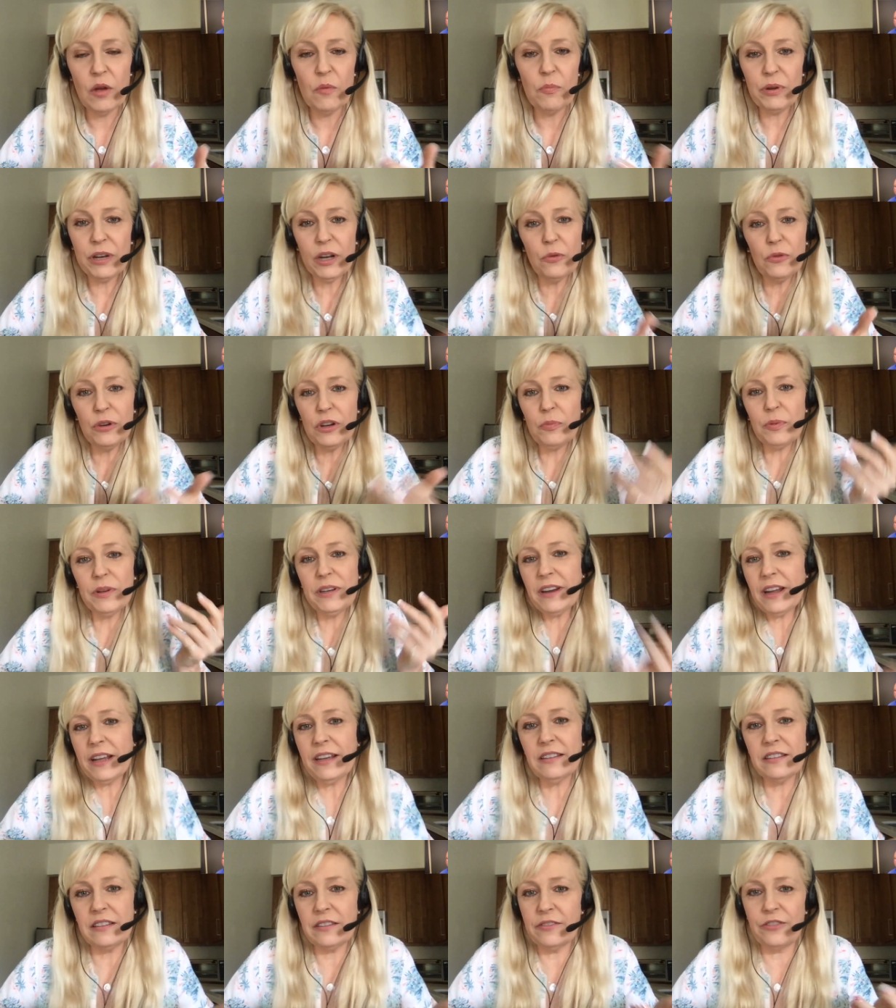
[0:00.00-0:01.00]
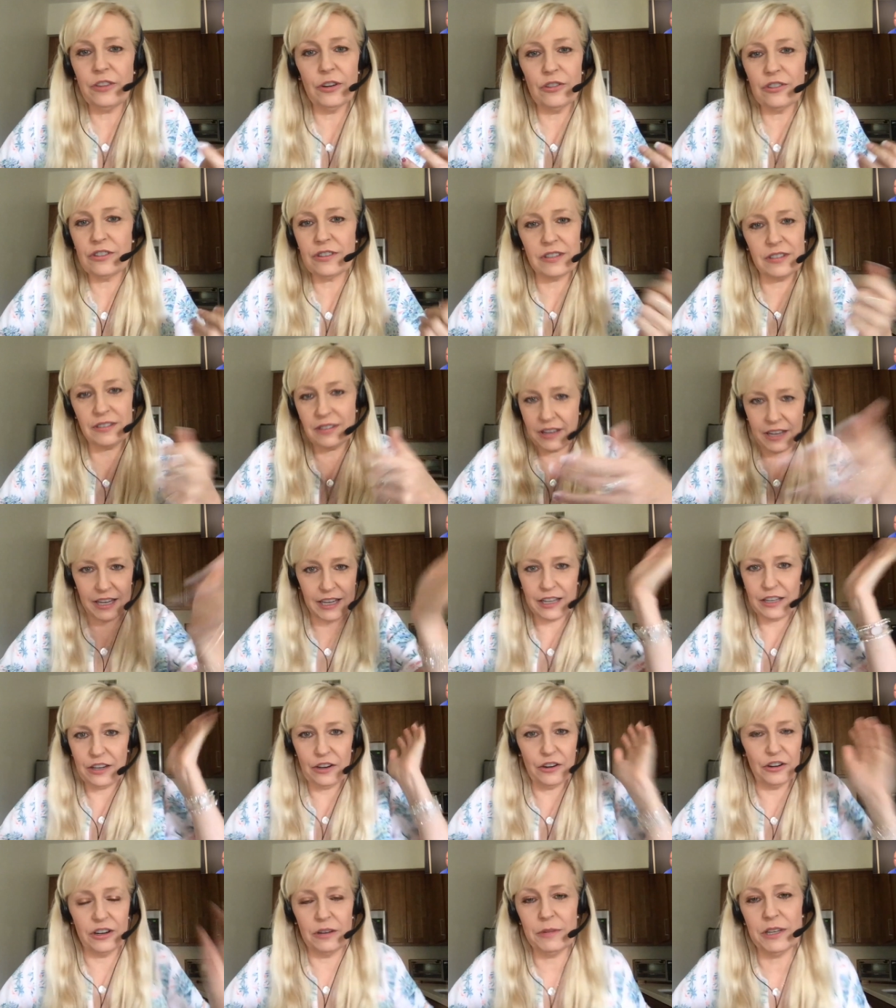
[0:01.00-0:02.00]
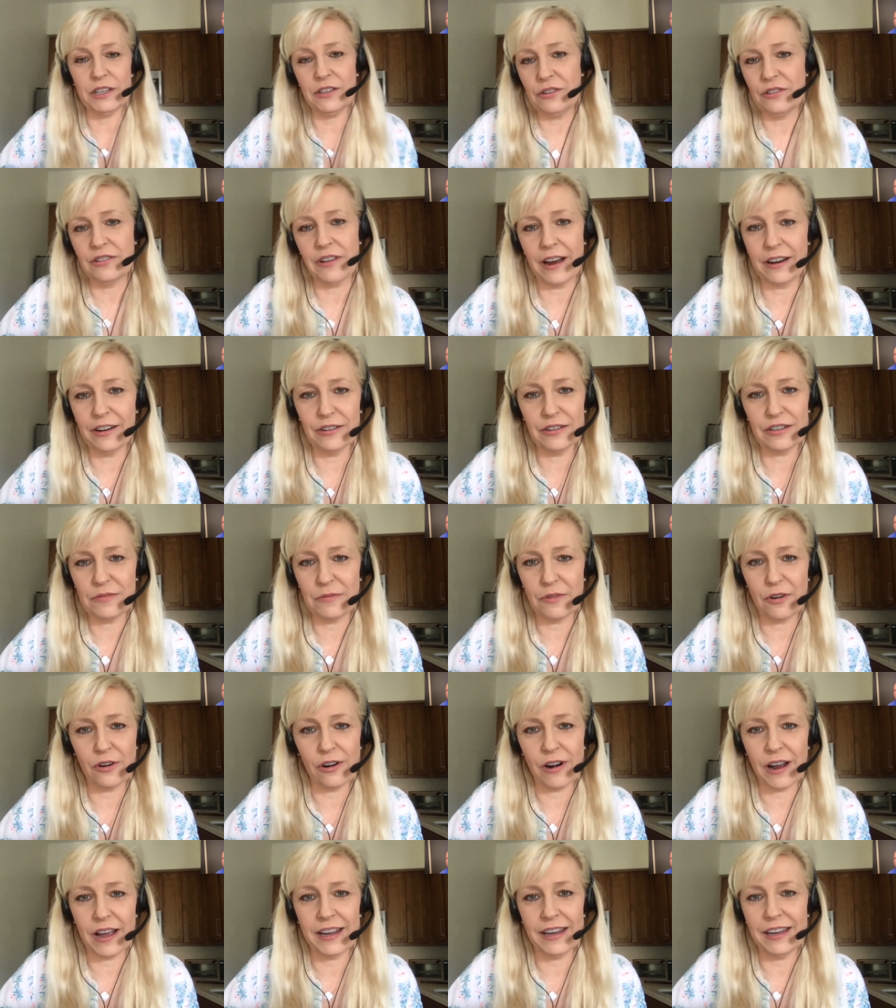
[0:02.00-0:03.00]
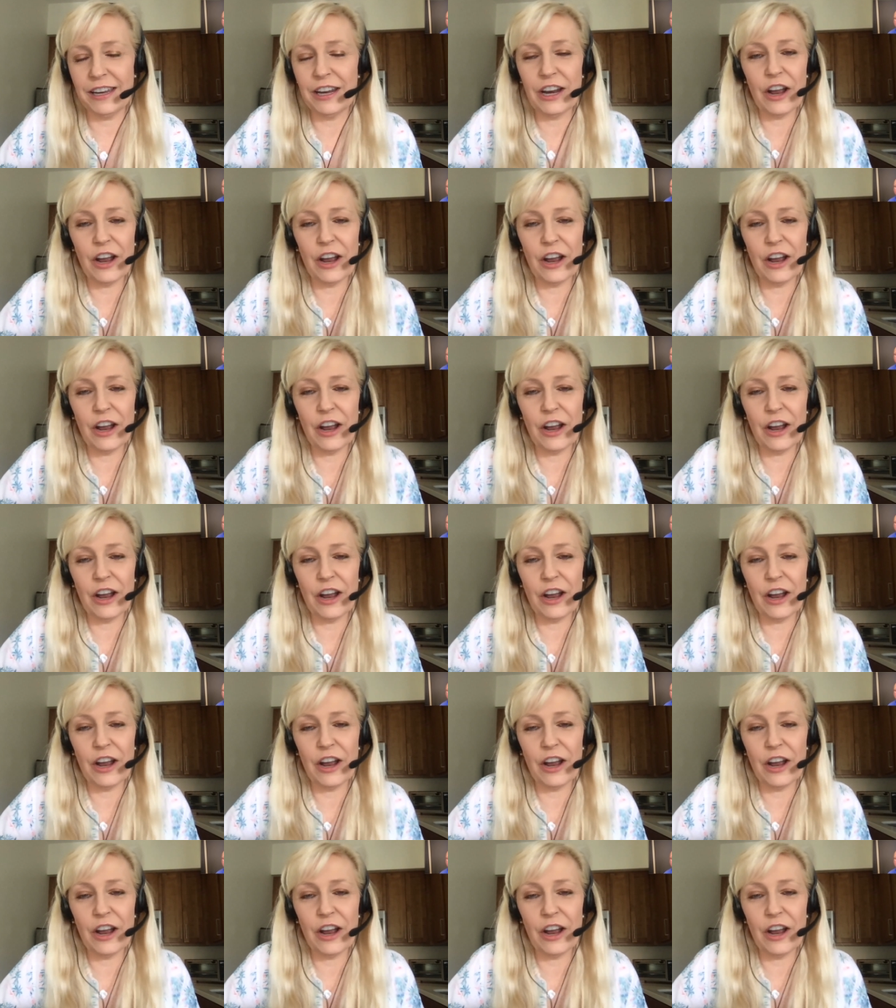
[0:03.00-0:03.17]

Mm. But it would have been nice if they're just like, you're going to be too tired tomorrow night.